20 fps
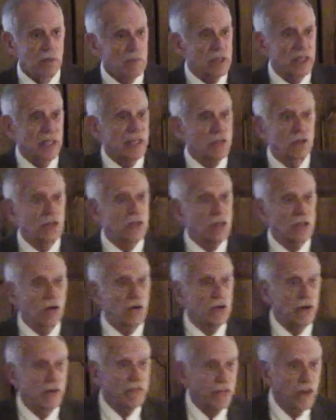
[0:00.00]
They couldn't
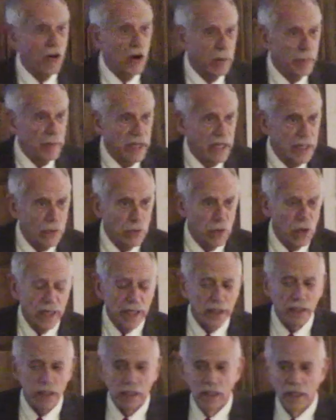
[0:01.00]
own a farm
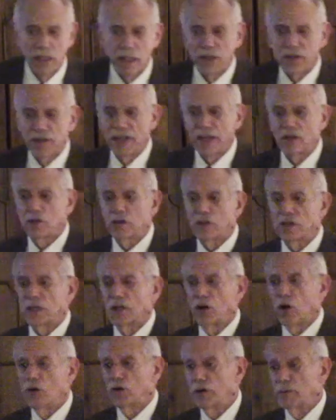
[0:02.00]
anyway. They couldn't
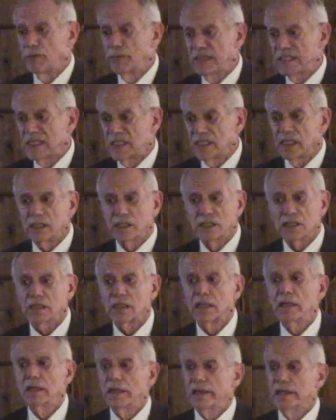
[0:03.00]
own a business.
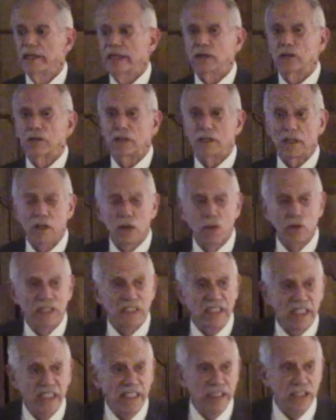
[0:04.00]
They couldn't go
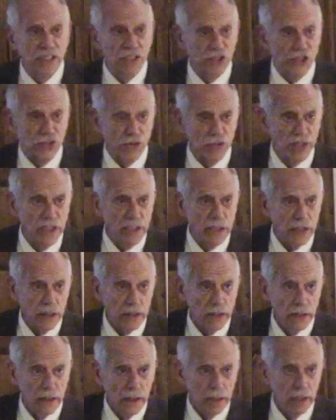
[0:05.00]
into industry.
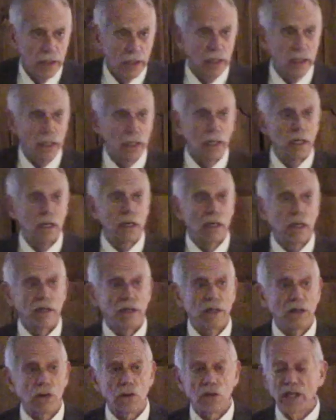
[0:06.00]

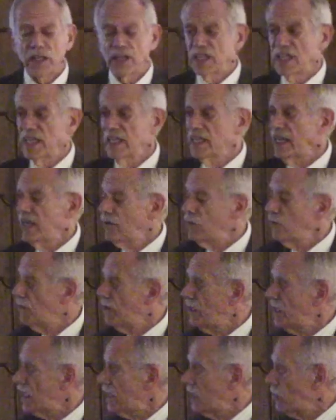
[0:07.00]
The only thing they
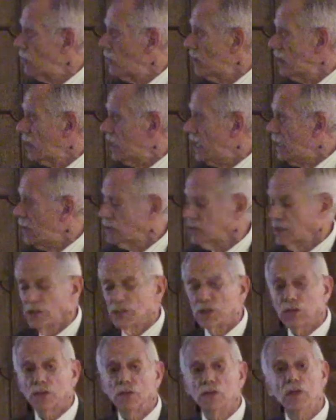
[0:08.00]
really were allowed to
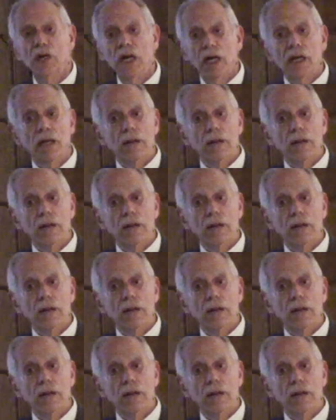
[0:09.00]
do